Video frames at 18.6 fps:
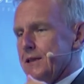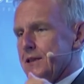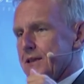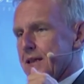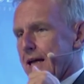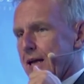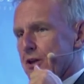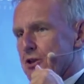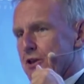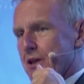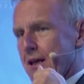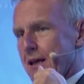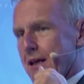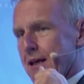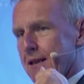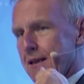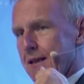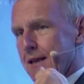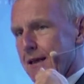such
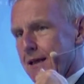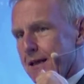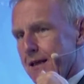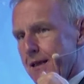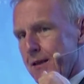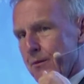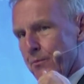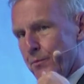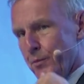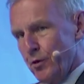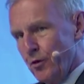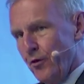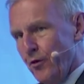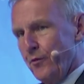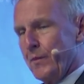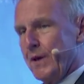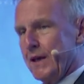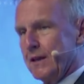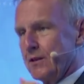an uh,
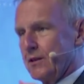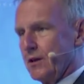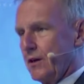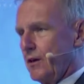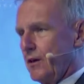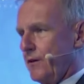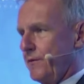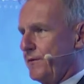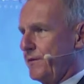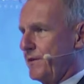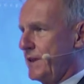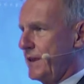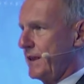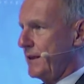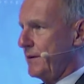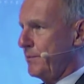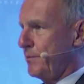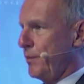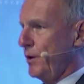improvement of
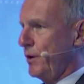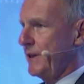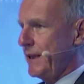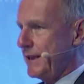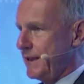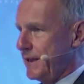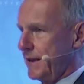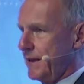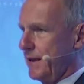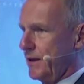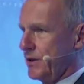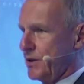the political